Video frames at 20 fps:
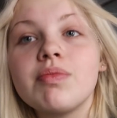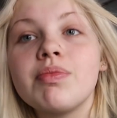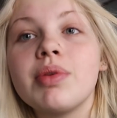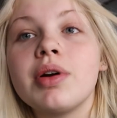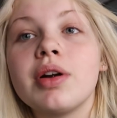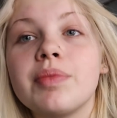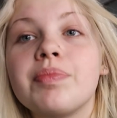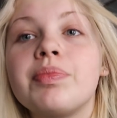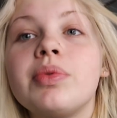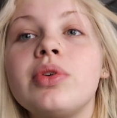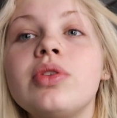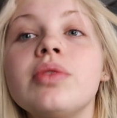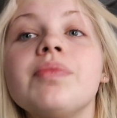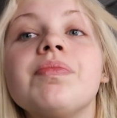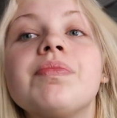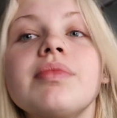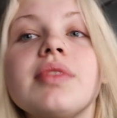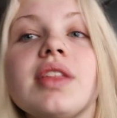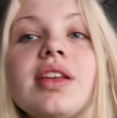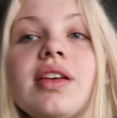
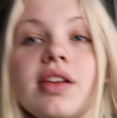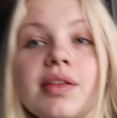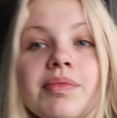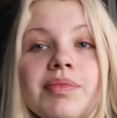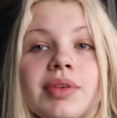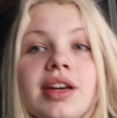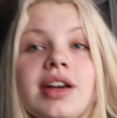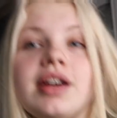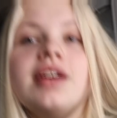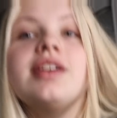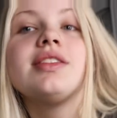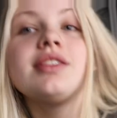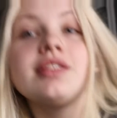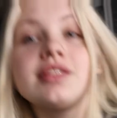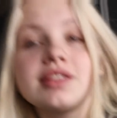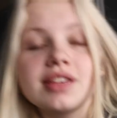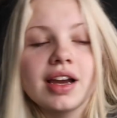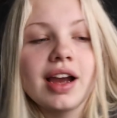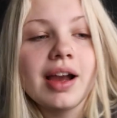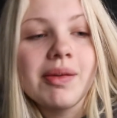purple
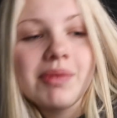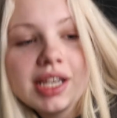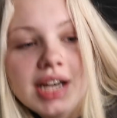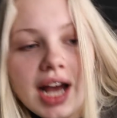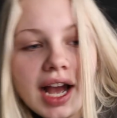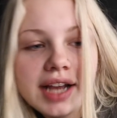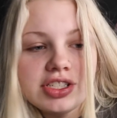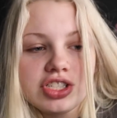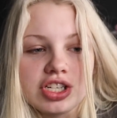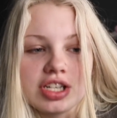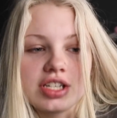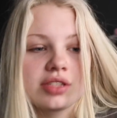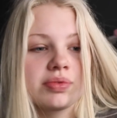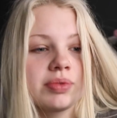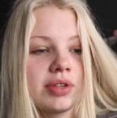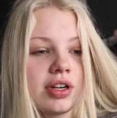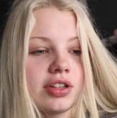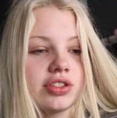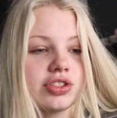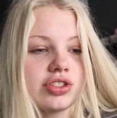because, I mean, I just
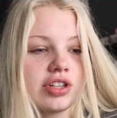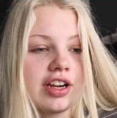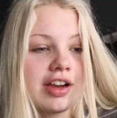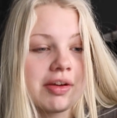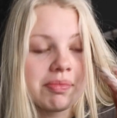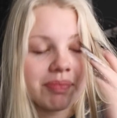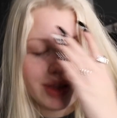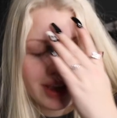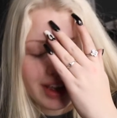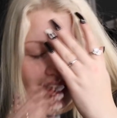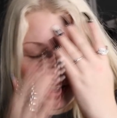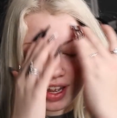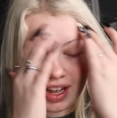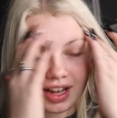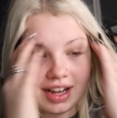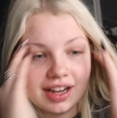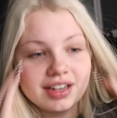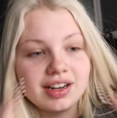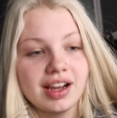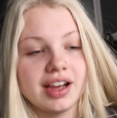went on a trip
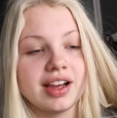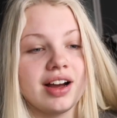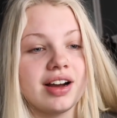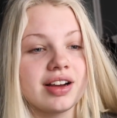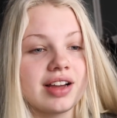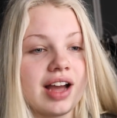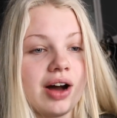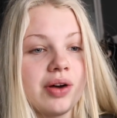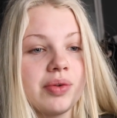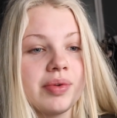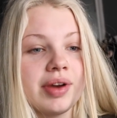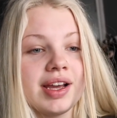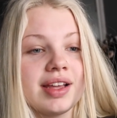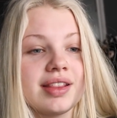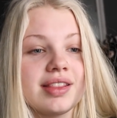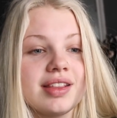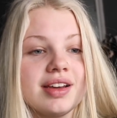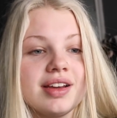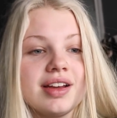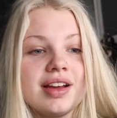and I hung out
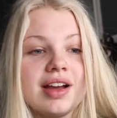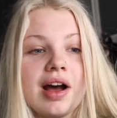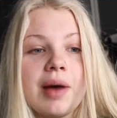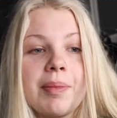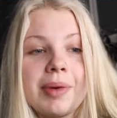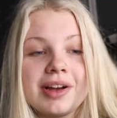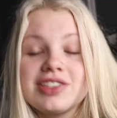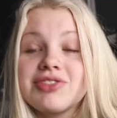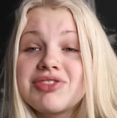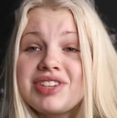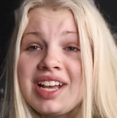with a bunch of